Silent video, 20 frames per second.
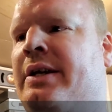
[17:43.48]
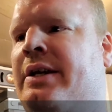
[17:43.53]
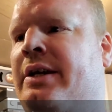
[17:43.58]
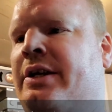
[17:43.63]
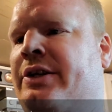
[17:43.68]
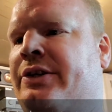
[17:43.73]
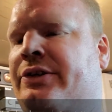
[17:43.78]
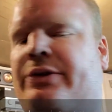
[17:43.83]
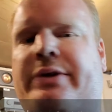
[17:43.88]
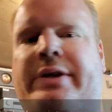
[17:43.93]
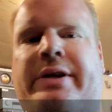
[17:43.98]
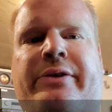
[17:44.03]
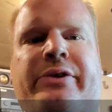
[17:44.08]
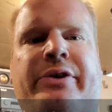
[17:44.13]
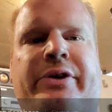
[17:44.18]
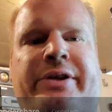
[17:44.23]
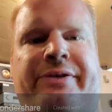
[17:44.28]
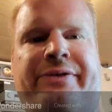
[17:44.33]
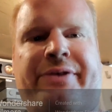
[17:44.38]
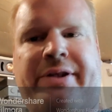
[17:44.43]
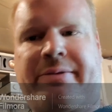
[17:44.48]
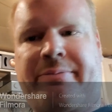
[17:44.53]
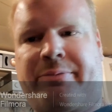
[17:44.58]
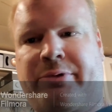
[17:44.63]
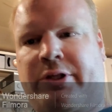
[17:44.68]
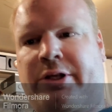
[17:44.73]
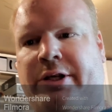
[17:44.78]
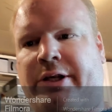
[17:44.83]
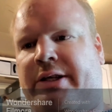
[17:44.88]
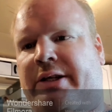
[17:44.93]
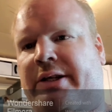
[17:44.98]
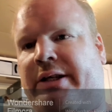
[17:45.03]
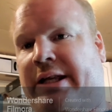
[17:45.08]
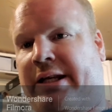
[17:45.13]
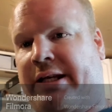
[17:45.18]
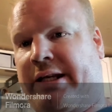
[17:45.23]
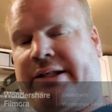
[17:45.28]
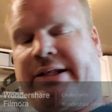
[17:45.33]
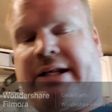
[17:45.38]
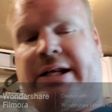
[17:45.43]
so go give him a look.
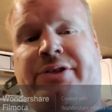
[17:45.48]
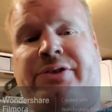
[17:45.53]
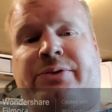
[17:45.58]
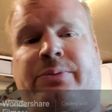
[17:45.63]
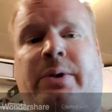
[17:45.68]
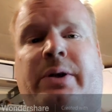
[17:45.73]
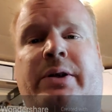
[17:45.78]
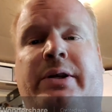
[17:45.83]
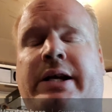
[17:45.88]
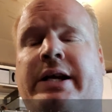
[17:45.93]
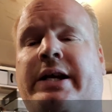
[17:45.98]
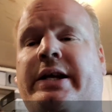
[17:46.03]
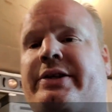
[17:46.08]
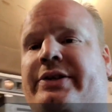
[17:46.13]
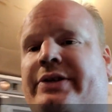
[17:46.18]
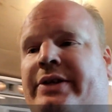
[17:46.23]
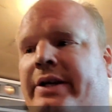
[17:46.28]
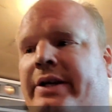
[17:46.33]
It does work nice.